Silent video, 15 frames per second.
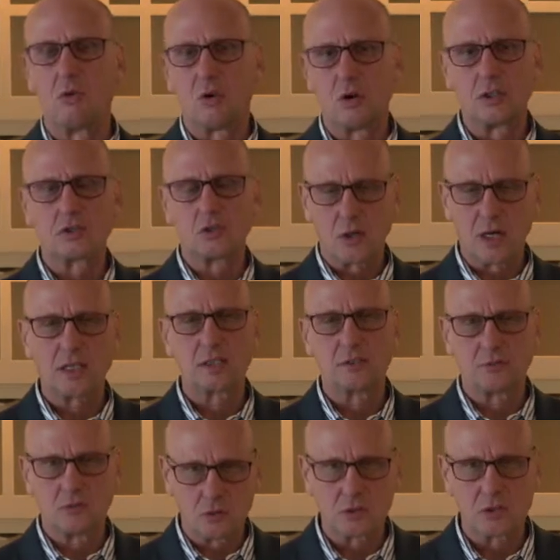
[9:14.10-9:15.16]
more
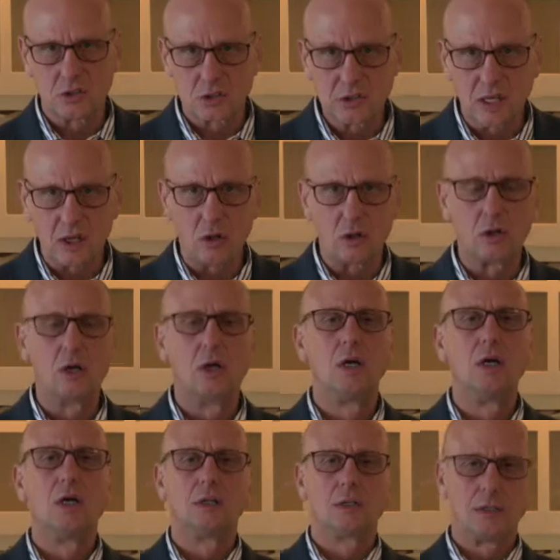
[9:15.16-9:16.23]
attractive to a seller,
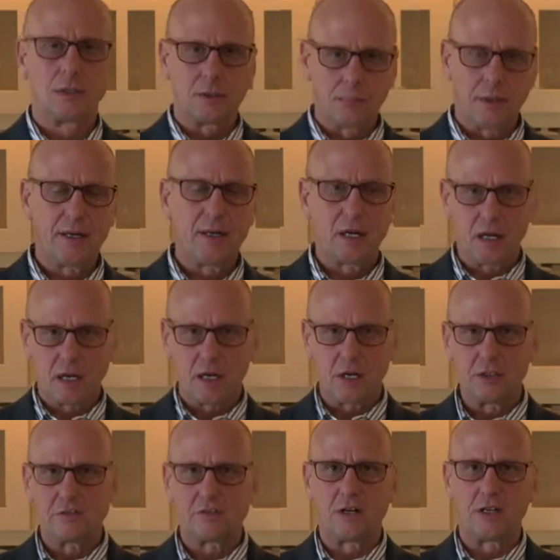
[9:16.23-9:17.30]
depending on how
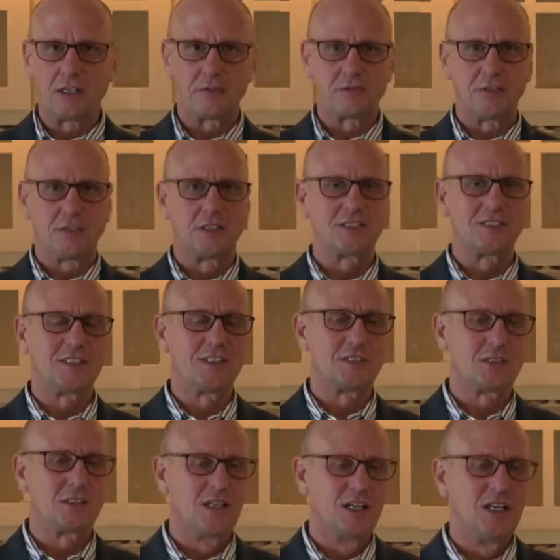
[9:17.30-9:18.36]
you finesse
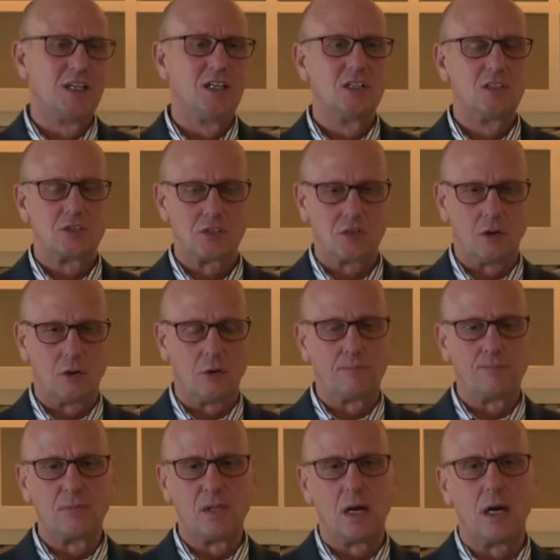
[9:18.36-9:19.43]
these. So
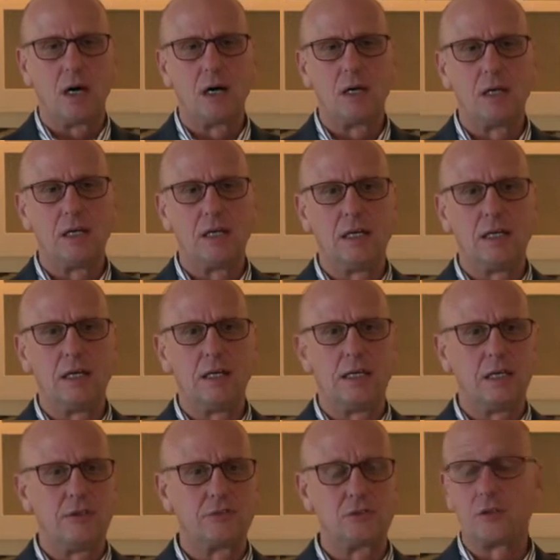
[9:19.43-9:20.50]

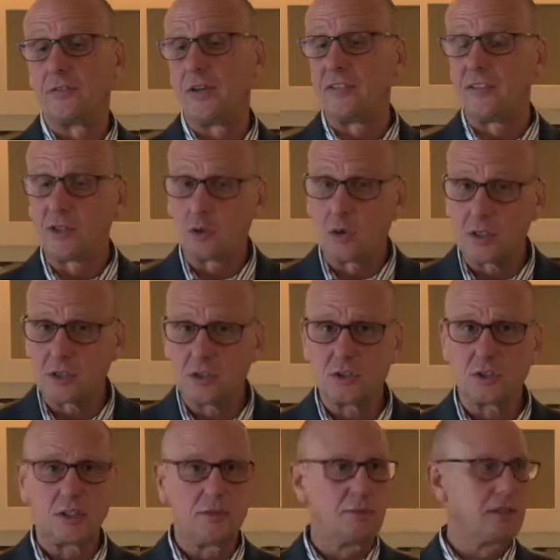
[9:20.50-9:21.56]
if you have any
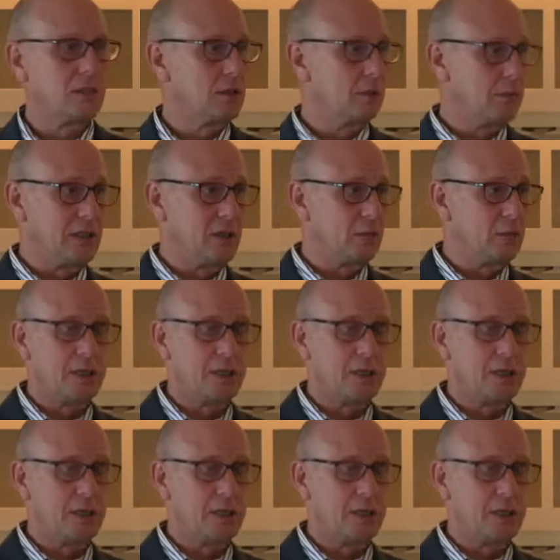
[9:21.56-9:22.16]
questions, give me or